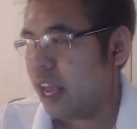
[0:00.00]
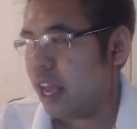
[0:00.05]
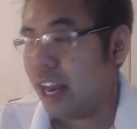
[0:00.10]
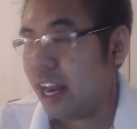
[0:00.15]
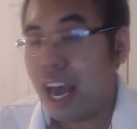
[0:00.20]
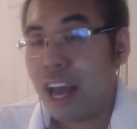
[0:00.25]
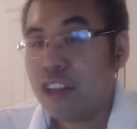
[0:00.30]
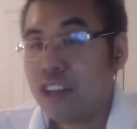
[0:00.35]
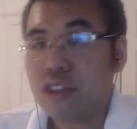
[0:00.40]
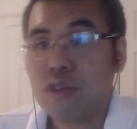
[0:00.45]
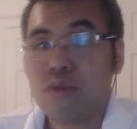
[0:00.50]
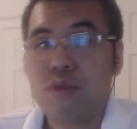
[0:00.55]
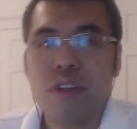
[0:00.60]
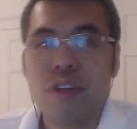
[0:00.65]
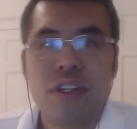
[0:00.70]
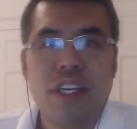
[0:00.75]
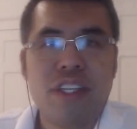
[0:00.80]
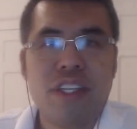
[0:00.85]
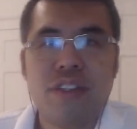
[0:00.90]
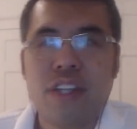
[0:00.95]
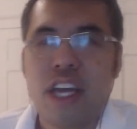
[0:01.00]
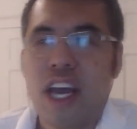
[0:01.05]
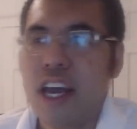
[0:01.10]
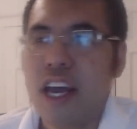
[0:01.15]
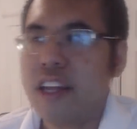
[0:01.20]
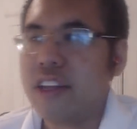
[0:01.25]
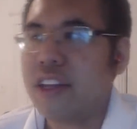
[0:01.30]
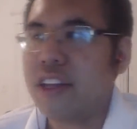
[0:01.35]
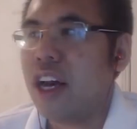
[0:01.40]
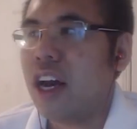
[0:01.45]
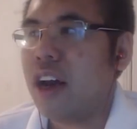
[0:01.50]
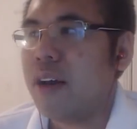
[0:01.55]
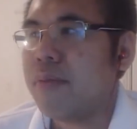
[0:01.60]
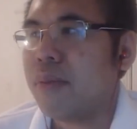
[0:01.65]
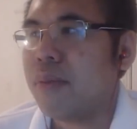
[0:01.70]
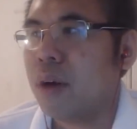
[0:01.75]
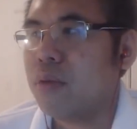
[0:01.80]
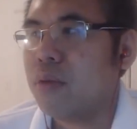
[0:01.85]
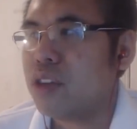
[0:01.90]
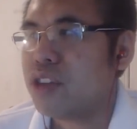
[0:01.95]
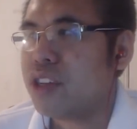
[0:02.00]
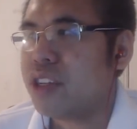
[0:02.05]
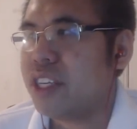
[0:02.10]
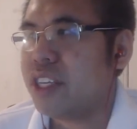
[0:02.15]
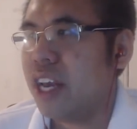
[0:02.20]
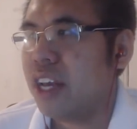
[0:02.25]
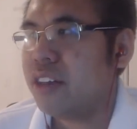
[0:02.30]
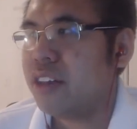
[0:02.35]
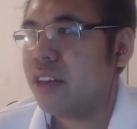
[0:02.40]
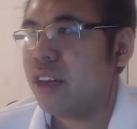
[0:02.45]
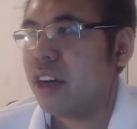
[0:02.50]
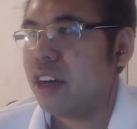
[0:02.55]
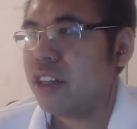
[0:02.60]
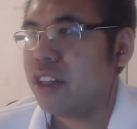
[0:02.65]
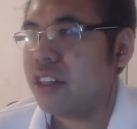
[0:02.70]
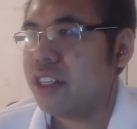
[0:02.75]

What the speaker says: and I had just released, I had published a